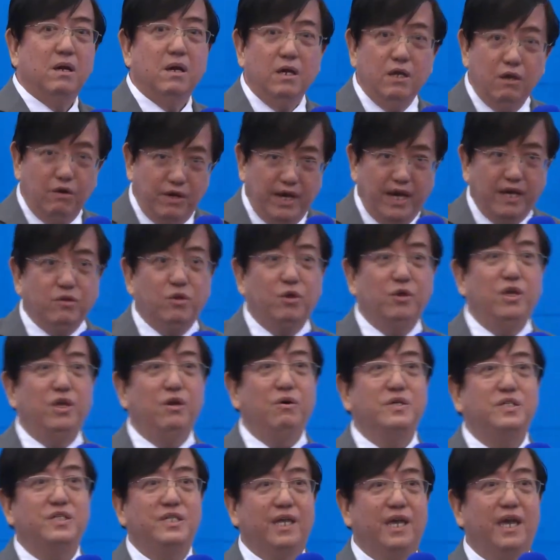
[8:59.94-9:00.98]
You have to
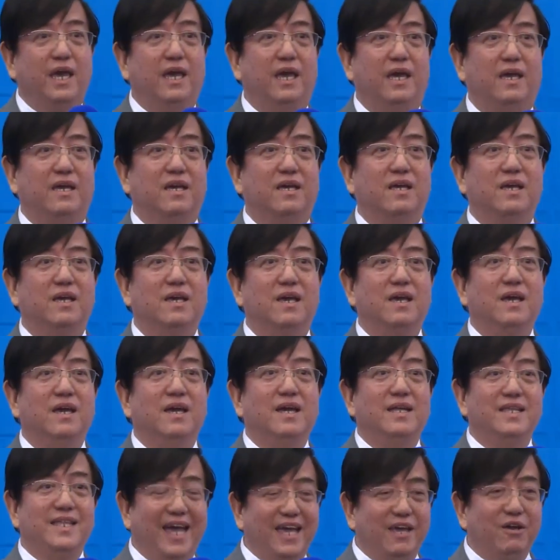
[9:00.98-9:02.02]
use it.
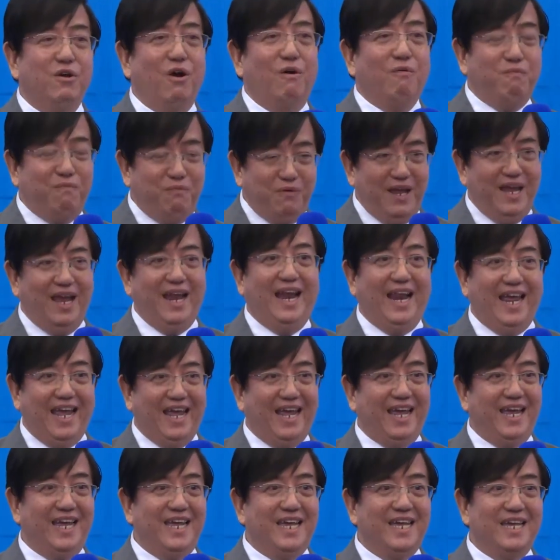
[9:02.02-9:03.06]
Then you got
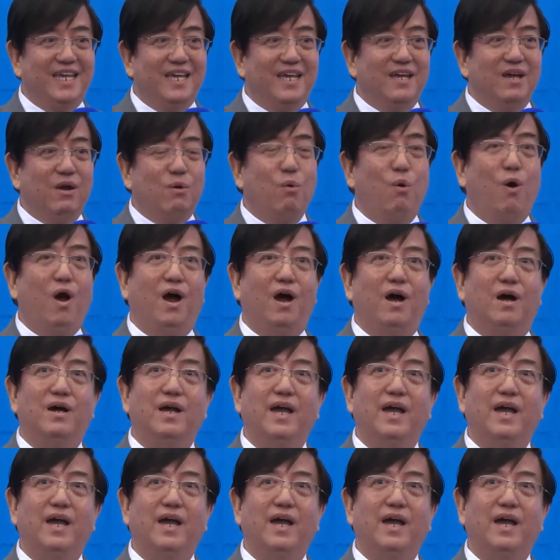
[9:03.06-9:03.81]
feeling, wow,